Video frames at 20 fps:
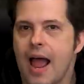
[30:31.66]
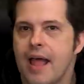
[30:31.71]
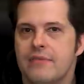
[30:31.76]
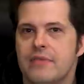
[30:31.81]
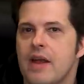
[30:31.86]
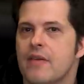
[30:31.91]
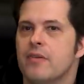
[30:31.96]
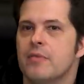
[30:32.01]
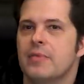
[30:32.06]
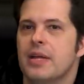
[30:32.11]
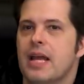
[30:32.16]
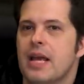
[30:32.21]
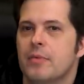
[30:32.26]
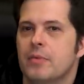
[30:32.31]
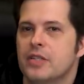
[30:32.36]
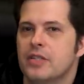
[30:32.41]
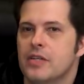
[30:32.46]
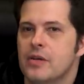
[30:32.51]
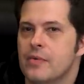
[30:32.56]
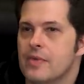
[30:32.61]
I've never been
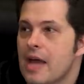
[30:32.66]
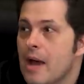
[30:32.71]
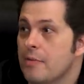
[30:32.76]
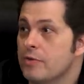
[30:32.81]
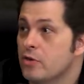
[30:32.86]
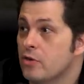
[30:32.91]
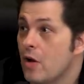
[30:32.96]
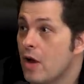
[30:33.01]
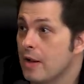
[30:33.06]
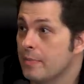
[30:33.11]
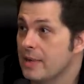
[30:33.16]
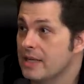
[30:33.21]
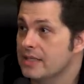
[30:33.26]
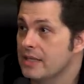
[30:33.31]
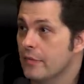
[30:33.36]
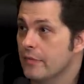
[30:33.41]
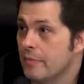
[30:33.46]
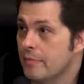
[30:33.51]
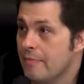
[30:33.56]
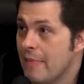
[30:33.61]
able to do it without drawing
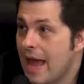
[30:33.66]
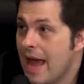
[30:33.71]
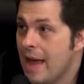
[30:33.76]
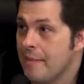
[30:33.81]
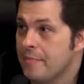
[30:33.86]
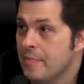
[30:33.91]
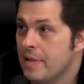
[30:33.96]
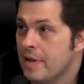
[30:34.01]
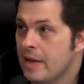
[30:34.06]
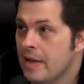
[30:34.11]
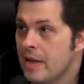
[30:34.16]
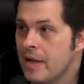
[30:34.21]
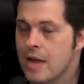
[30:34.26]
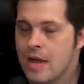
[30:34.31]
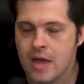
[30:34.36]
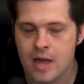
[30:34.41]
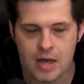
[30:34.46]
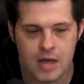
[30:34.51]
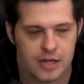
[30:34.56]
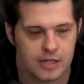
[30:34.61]
myself a map.
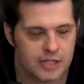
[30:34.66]
Okay.